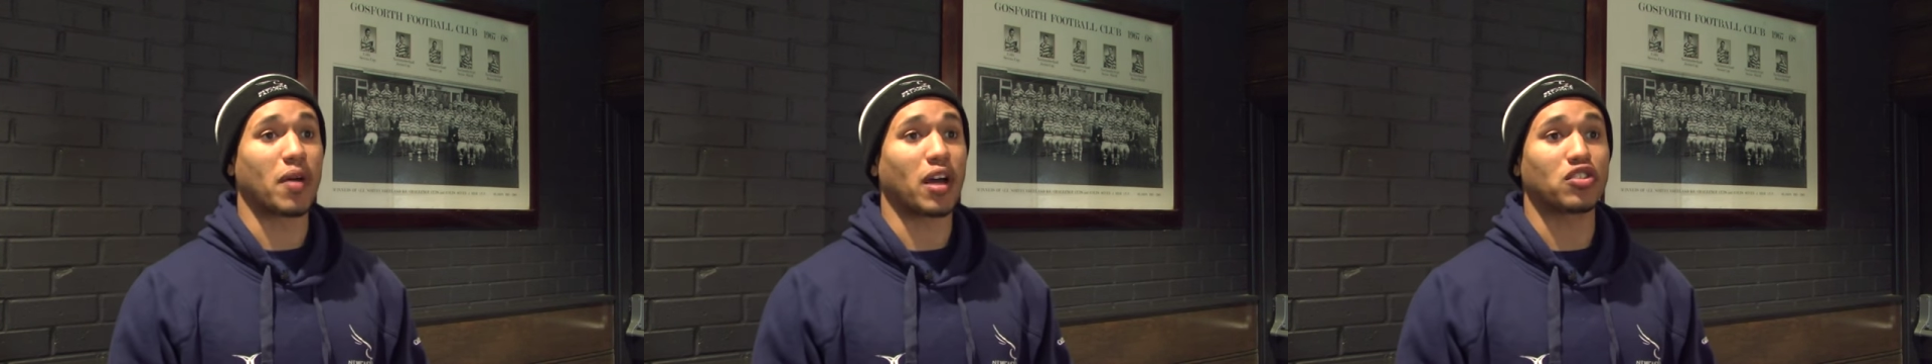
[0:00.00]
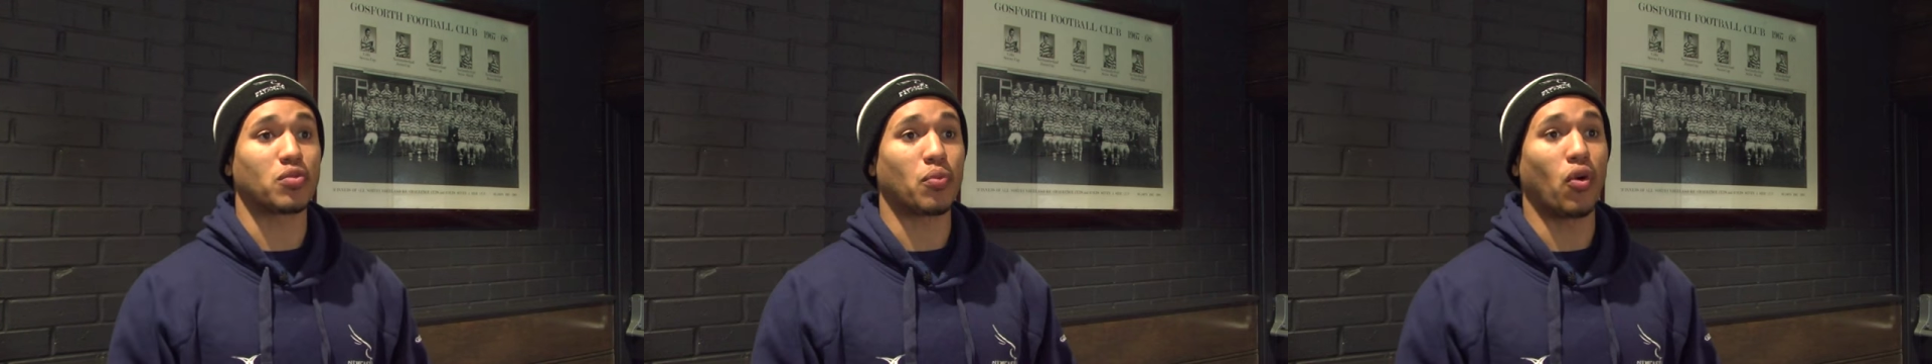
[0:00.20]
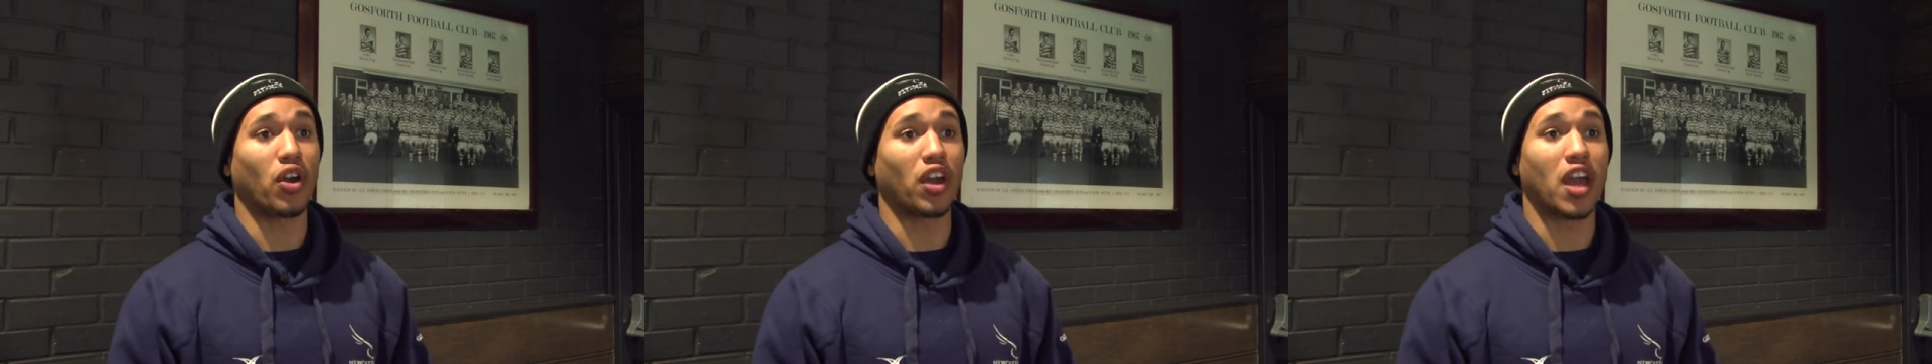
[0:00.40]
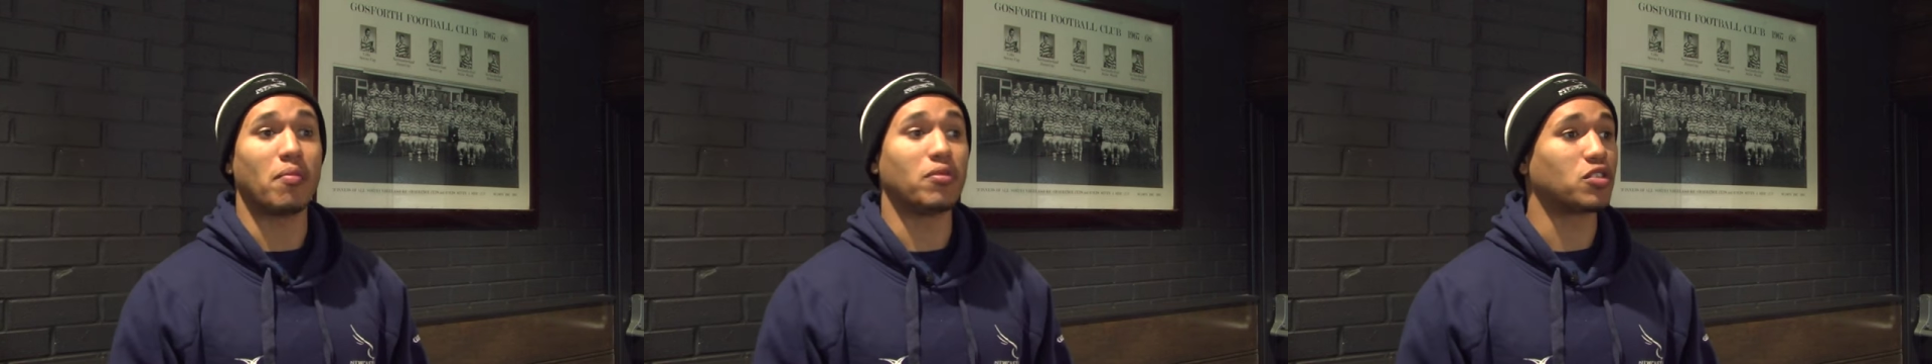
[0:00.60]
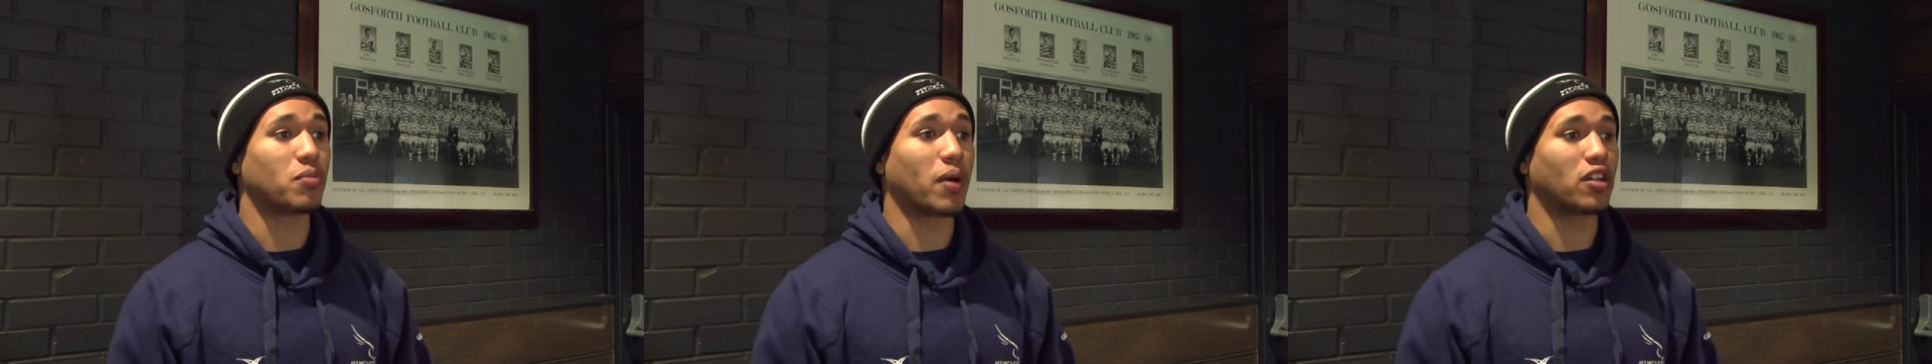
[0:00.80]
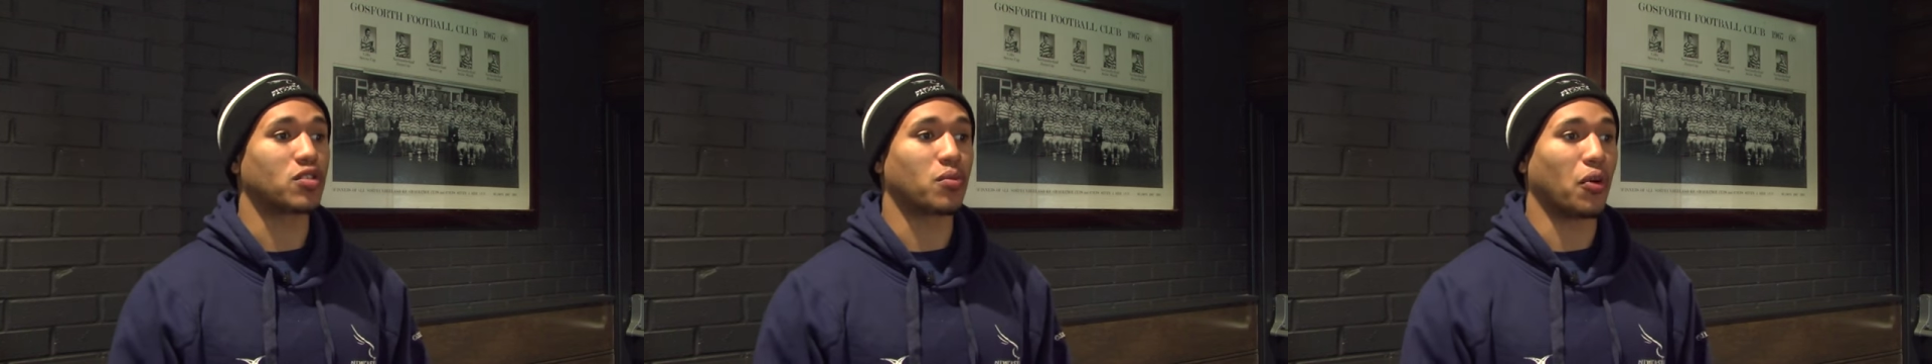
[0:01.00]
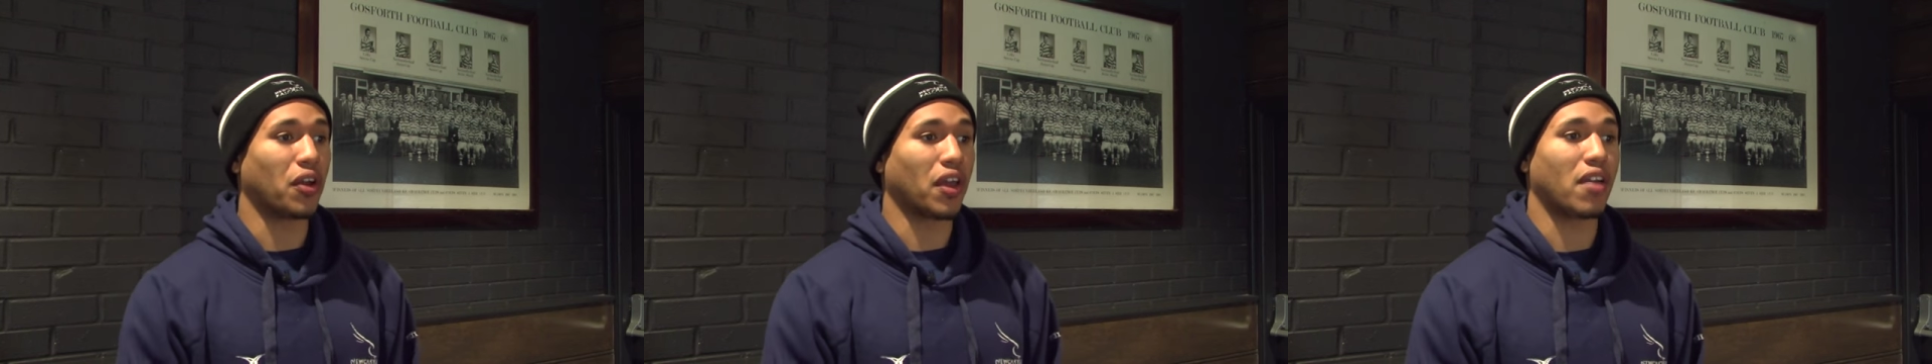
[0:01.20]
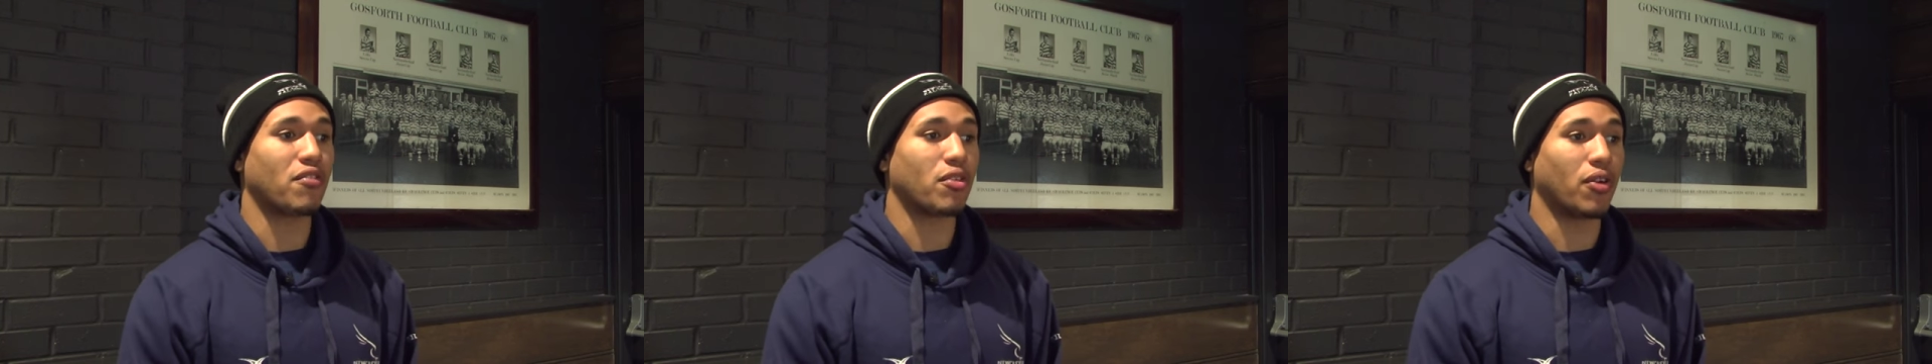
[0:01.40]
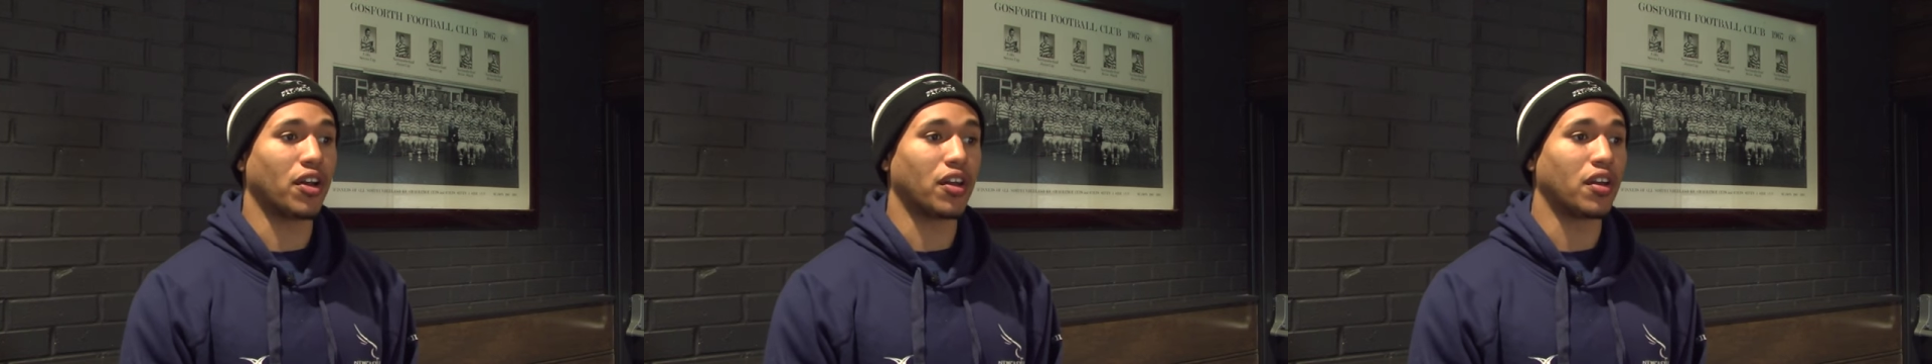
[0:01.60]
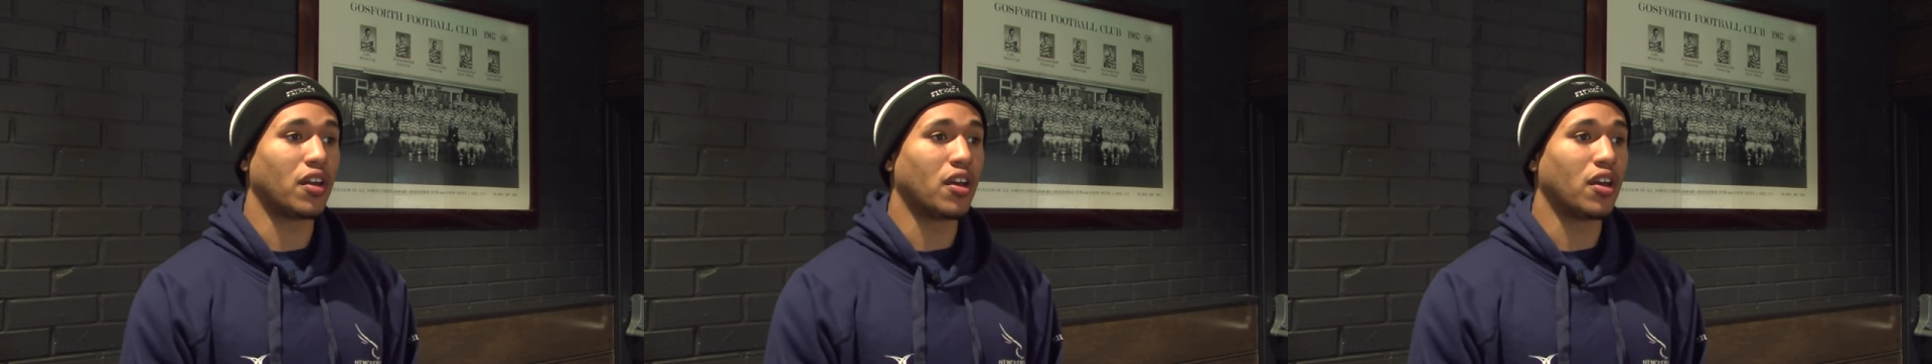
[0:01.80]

about supporting him, it's about supporting everyone.